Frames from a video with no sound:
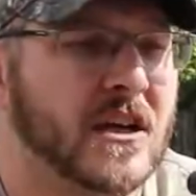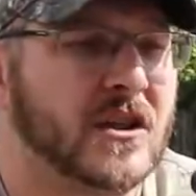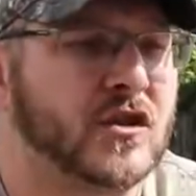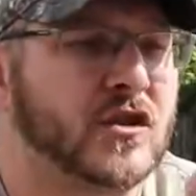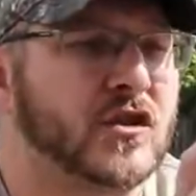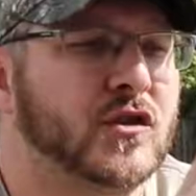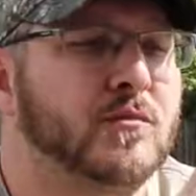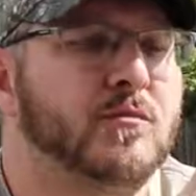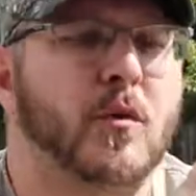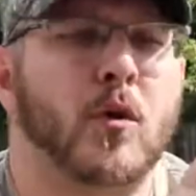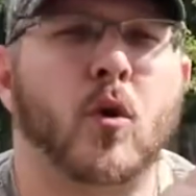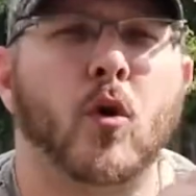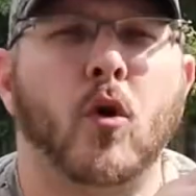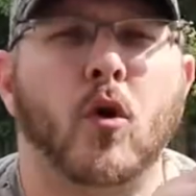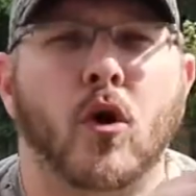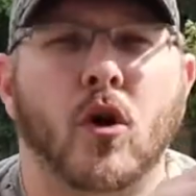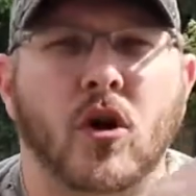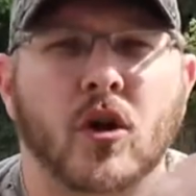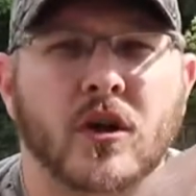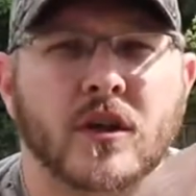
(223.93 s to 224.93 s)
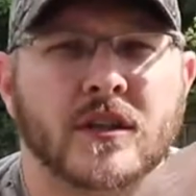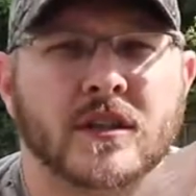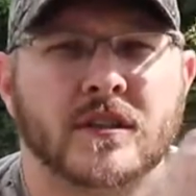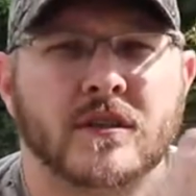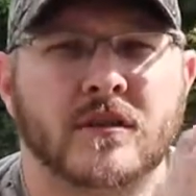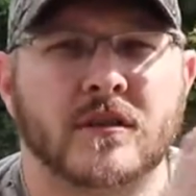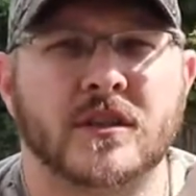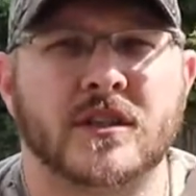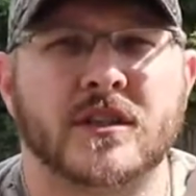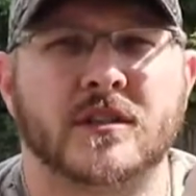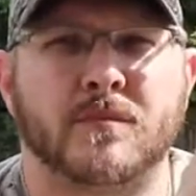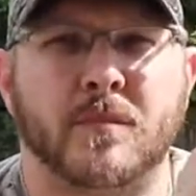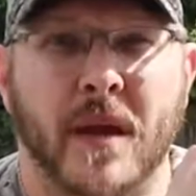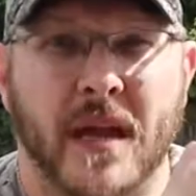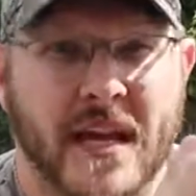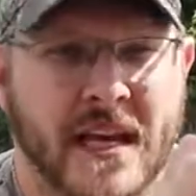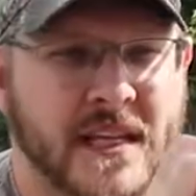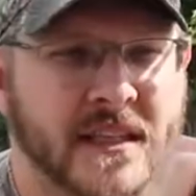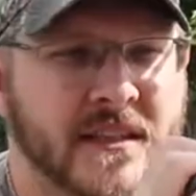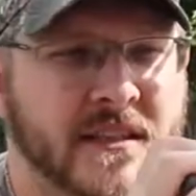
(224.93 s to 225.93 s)
spool
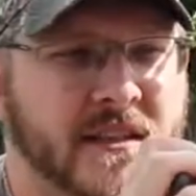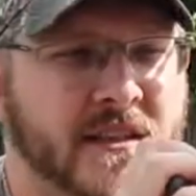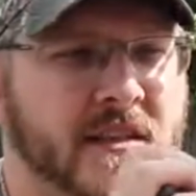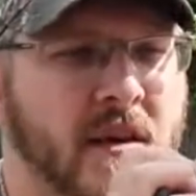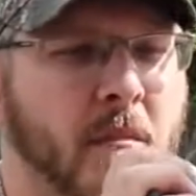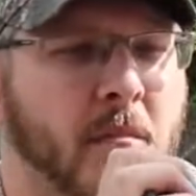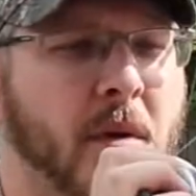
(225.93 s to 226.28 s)
spins,